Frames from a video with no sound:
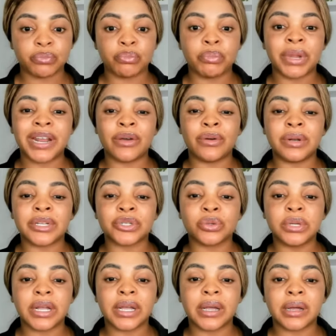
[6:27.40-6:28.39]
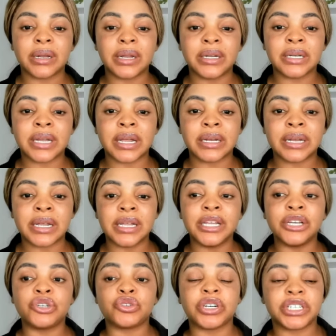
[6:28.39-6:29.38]
But I understood the
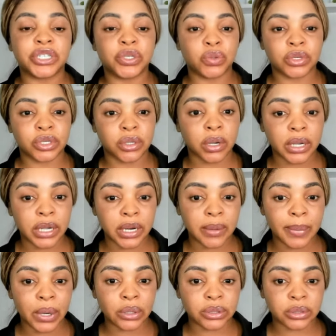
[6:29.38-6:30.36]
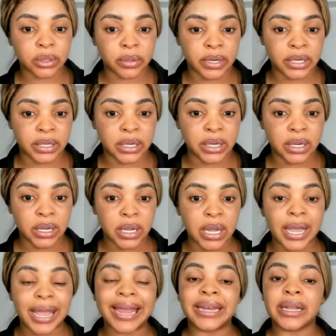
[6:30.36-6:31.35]
interest he was talking about already
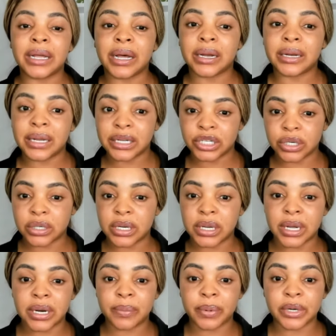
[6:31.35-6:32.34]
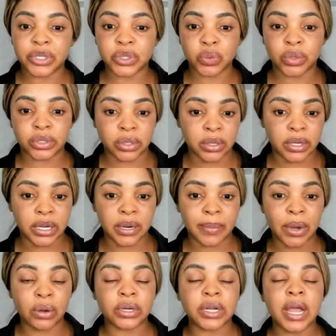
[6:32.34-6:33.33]
and the connection the other person was talking
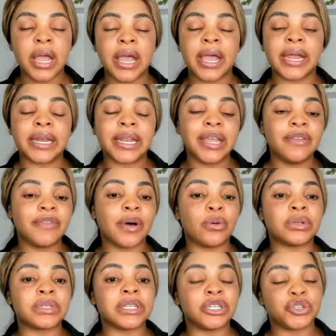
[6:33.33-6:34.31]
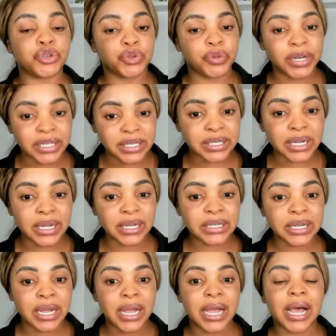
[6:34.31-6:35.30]
about. And if I was interested,
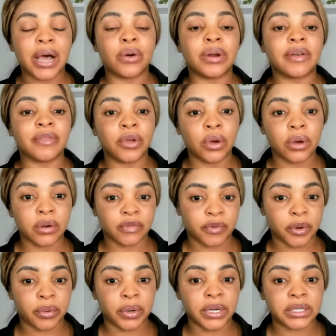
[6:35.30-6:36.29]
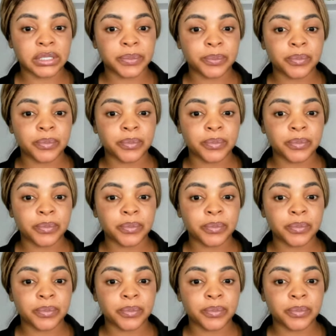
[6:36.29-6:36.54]
I would have gone for it.